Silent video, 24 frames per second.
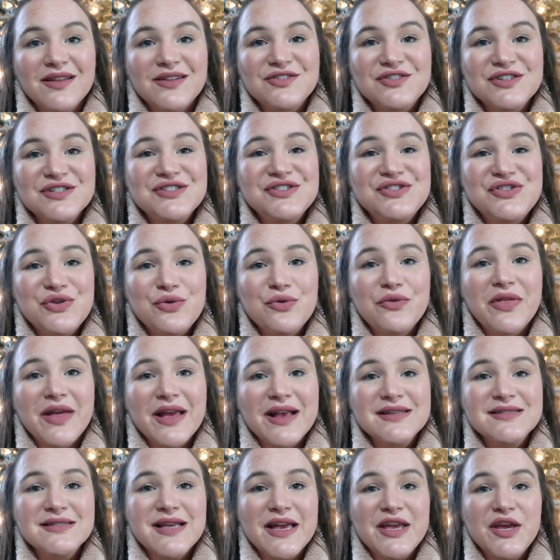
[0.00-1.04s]
just do
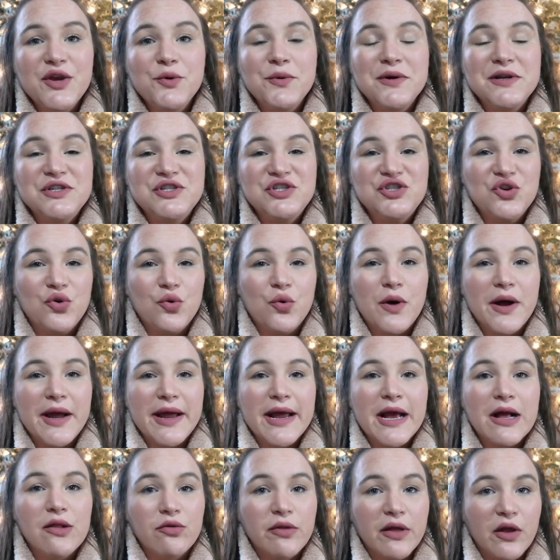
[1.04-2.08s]
things that you
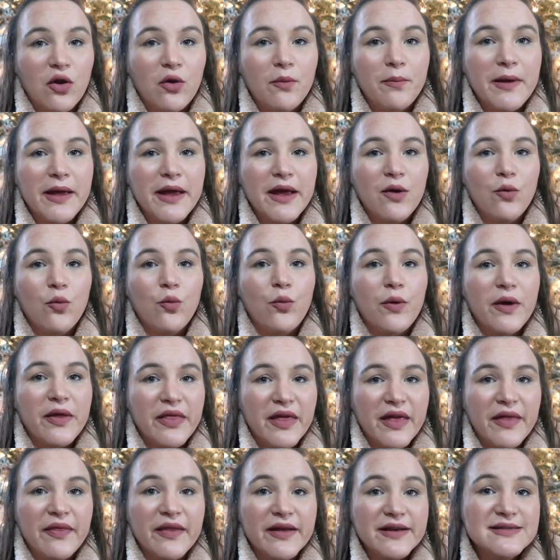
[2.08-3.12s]
enjoy a little bit
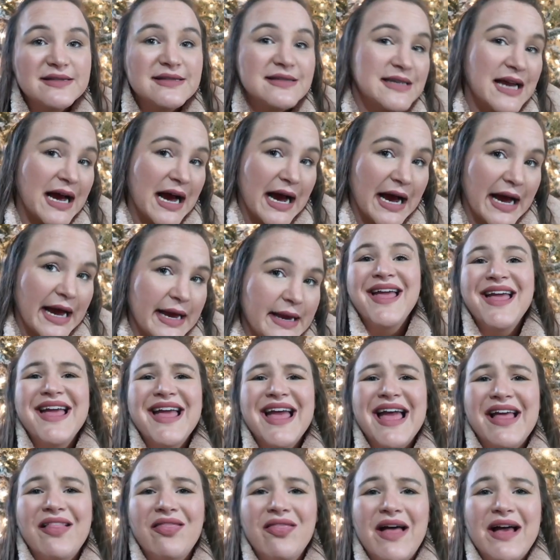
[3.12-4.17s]
within this time.
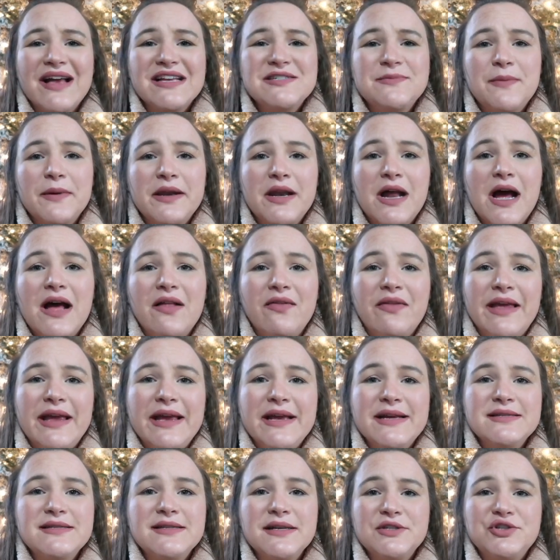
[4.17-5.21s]
And last but not
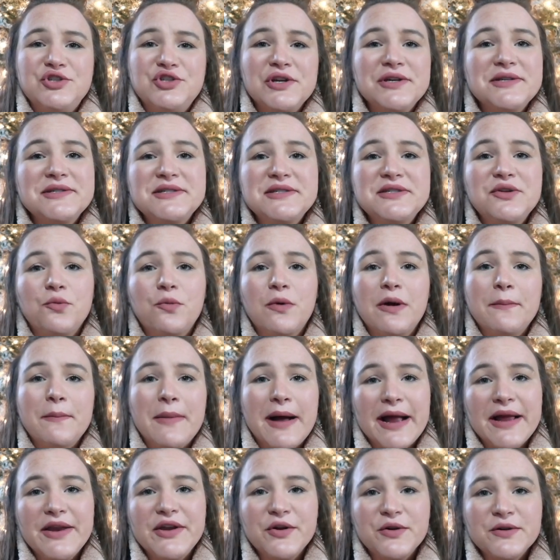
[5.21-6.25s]
least, just
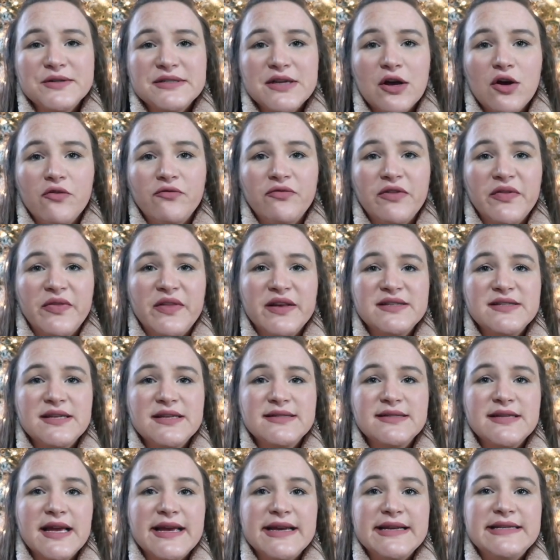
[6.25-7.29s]
remind yourself that this
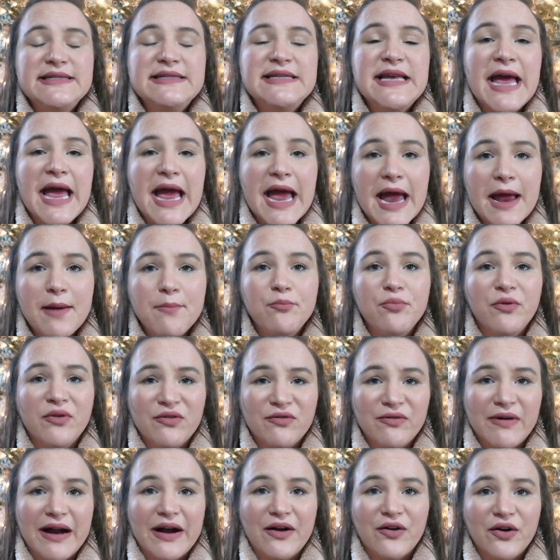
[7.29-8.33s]
is a
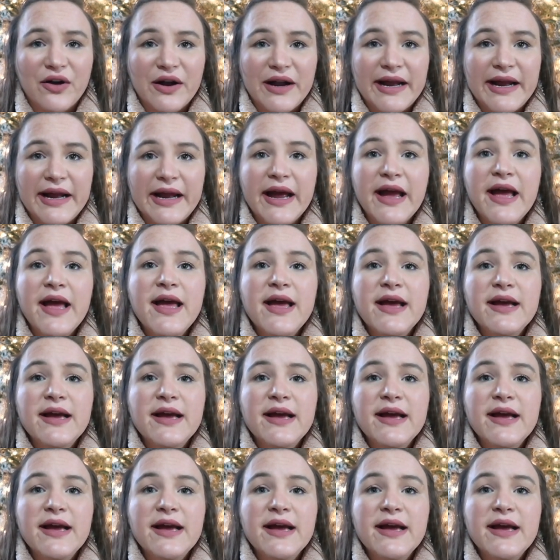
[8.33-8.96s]
temporary